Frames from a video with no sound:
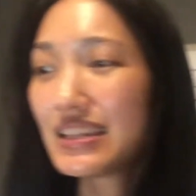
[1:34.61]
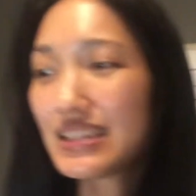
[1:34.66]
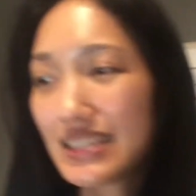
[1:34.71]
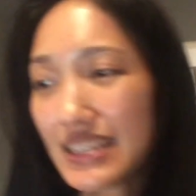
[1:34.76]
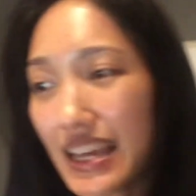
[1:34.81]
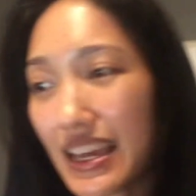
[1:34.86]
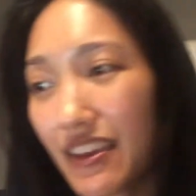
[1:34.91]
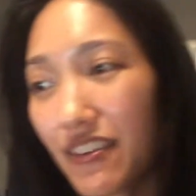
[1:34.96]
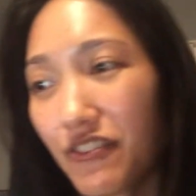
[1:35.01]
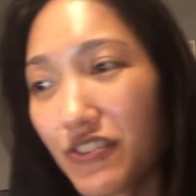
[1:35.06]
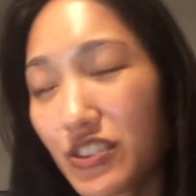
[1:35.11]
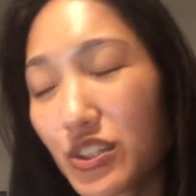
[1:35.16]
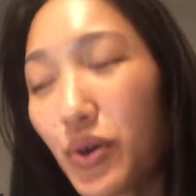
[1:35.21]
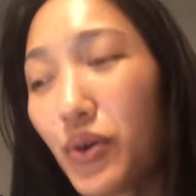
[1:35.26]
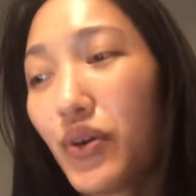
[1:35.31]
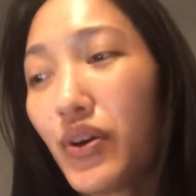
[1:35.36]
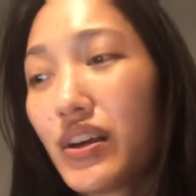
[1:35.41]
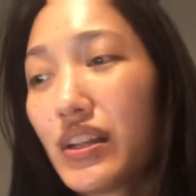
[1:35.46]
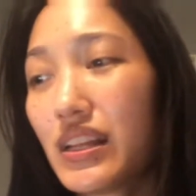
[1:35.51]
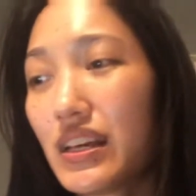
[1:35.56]
safe
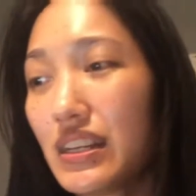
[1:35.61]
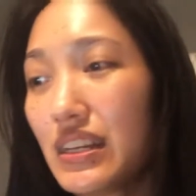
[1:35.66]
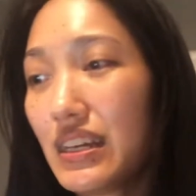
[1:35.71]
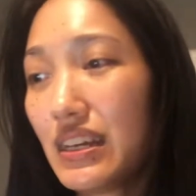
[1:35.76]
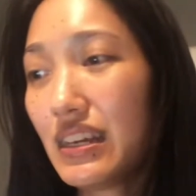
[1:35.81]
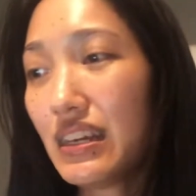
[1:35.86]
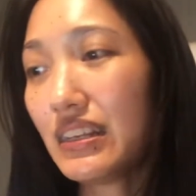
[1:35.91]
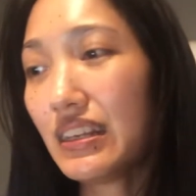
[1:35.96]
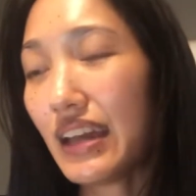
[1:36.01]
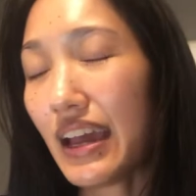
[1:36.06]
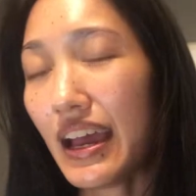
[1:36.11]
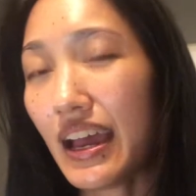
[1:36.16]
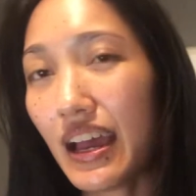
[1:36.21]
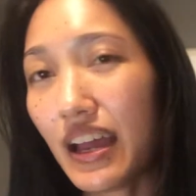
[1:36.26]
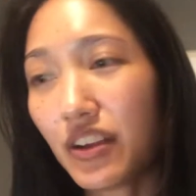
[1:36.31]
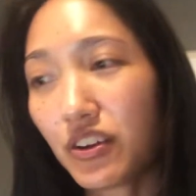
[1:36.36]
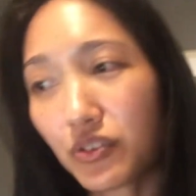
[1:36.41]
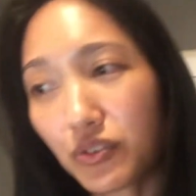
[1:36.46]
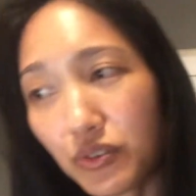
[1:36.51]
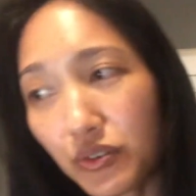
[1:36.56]
toileting
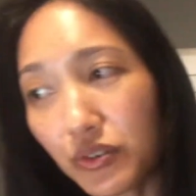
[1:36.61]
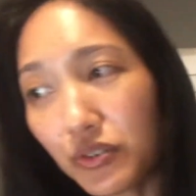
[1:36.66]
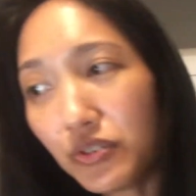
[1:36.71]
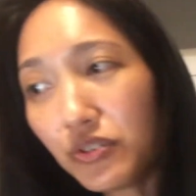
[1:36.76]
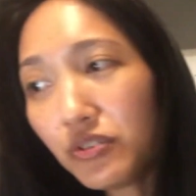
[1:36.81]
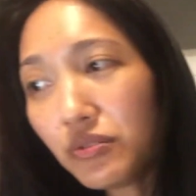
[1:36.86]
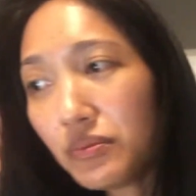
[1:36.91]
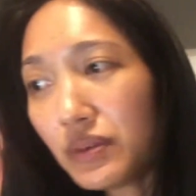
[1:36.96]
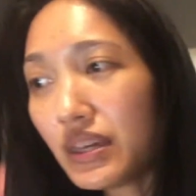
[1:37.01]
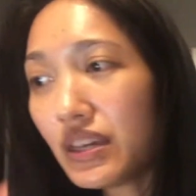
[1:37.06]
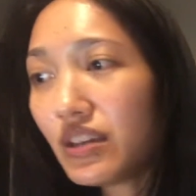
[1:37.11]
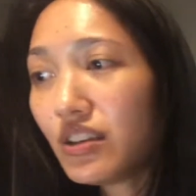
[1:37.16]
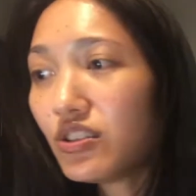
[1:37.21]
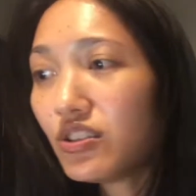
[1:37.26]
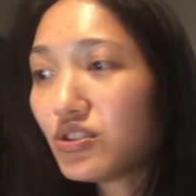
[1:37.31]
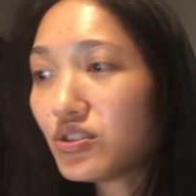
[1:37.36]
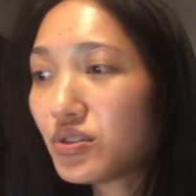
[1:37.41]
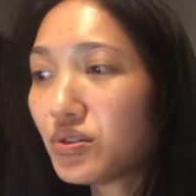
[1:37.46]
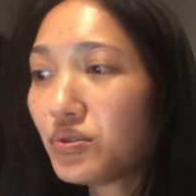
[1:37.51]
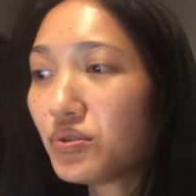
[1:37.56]
and
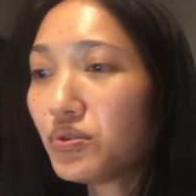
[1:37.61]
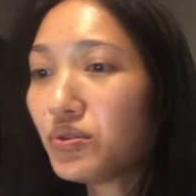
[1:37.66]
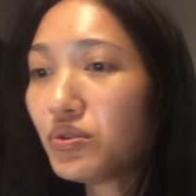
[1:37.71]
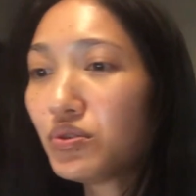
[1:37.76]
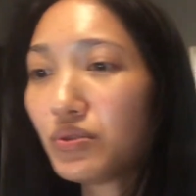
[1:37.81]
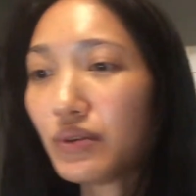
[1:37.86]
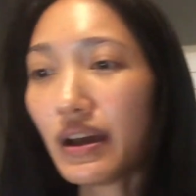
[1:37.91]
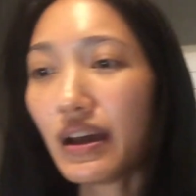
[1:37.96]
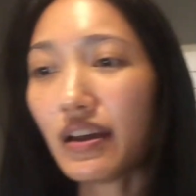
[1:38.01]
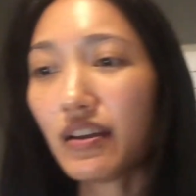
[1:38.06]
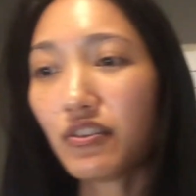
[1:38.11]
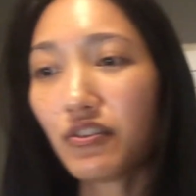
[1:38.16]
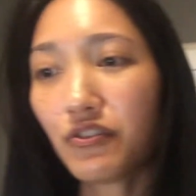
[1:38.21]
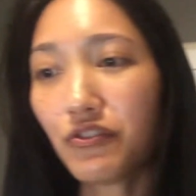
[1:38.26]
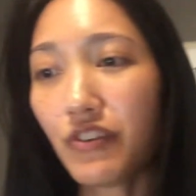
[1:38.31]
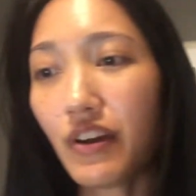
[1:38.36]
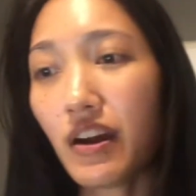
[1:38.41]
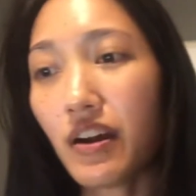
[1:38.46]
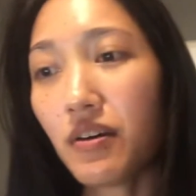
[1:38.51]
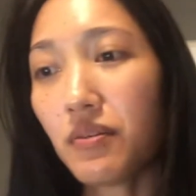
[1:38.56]
grooming to and
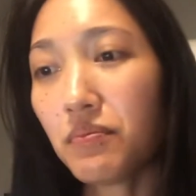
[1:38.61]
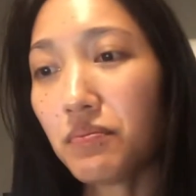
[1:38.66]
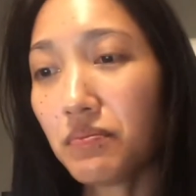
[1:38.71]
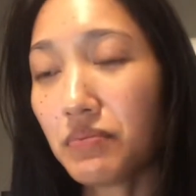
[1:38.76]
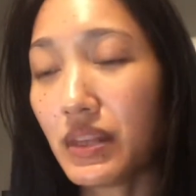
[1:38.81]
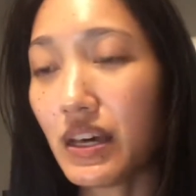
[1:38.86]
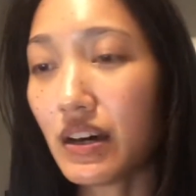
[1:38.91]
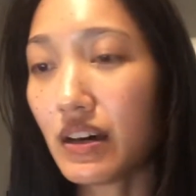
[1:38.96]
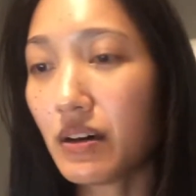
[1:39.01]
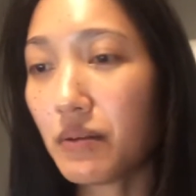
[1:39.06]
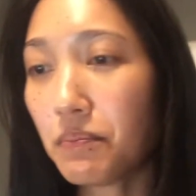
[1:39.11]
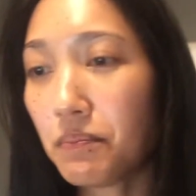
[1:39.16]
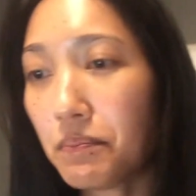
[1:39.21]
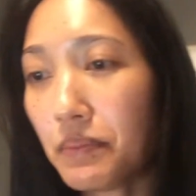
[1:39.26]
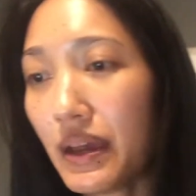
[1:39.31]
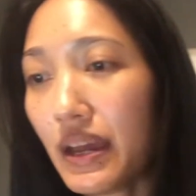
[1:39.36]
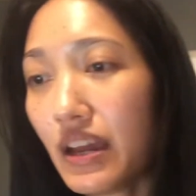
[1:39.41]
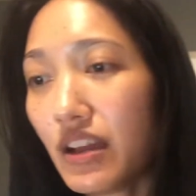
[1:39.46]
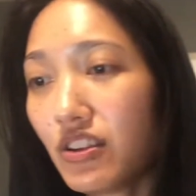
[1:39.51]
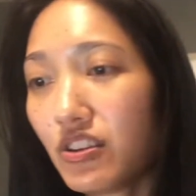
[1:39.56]
from the
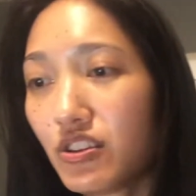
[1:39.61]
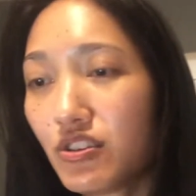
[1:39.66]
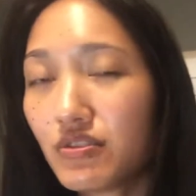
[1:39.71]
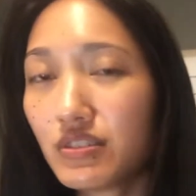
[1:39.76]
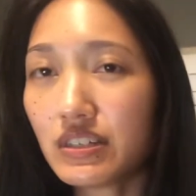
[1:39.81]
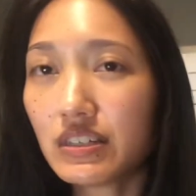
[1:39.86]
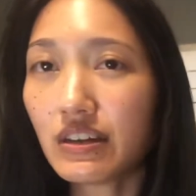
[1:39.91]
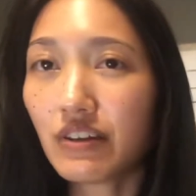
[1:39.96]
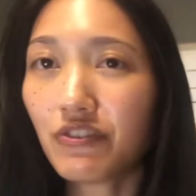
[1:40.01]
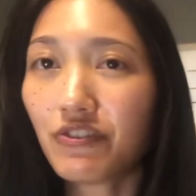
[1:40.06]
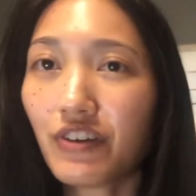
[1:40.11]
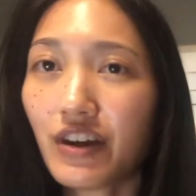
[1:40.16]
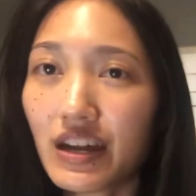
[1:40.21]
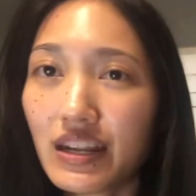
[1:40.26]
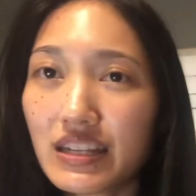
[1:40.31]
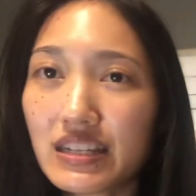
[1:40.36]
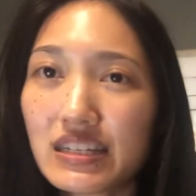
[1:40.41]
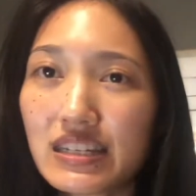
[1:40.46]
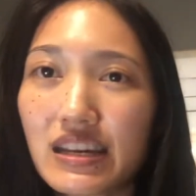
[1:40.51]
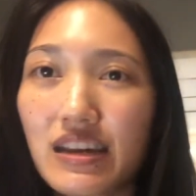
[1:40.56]
bed using a front